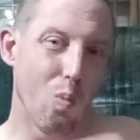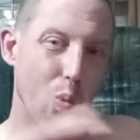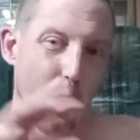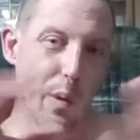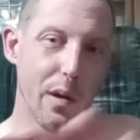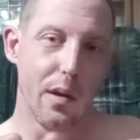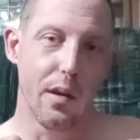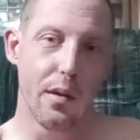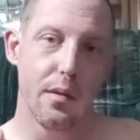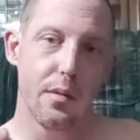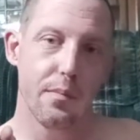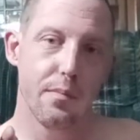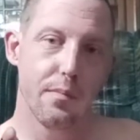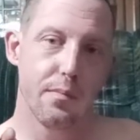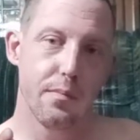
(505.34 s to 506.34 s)
when
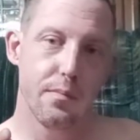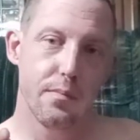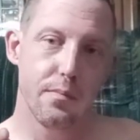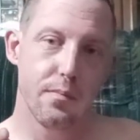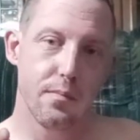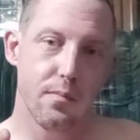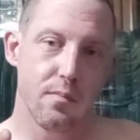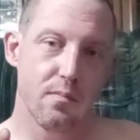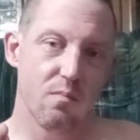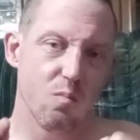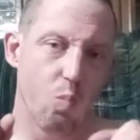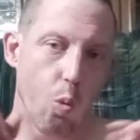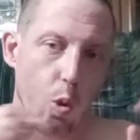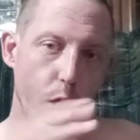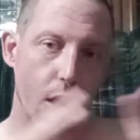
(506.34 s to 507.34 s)

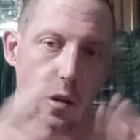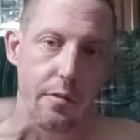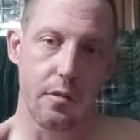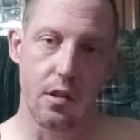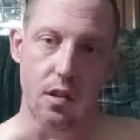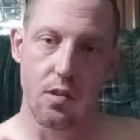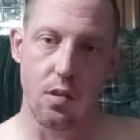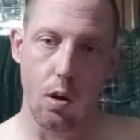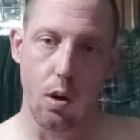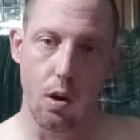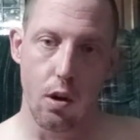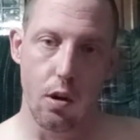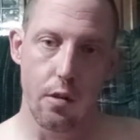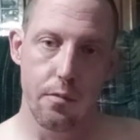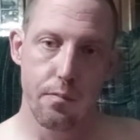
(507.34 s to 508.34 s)
life gets
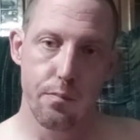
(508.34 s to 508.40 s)
hard.